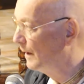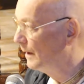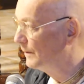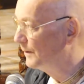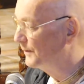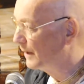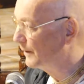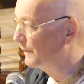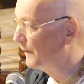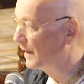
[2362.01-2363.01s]
the
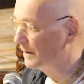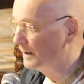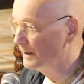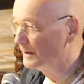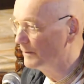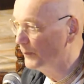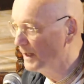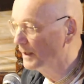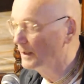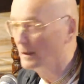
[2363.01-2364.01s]
sacrifice he is bringing in